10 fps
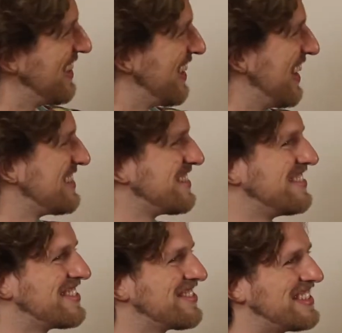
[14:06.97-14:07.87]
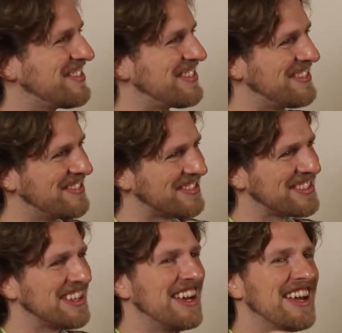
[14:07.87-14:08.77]
as soon as we did renewals.
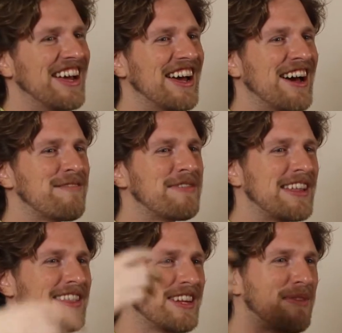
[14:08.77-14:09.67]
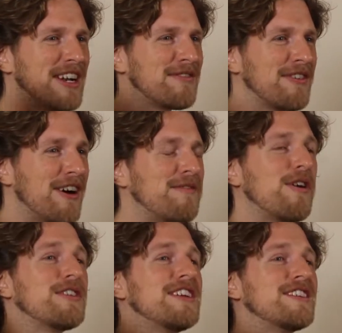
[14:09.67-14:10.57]
When I think about of
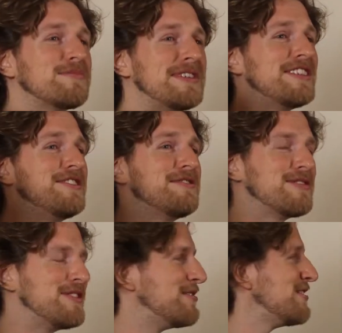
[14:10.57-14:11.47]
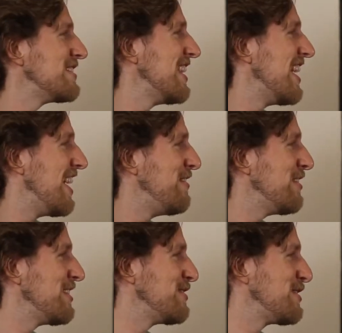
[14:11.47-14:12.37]
all the years we didn't do renewals, I feel
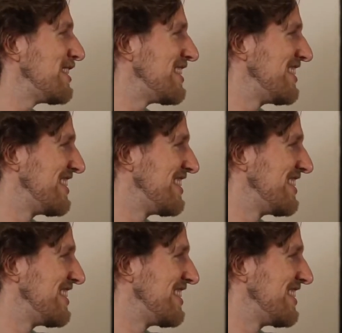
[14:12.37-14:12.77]
a little silly.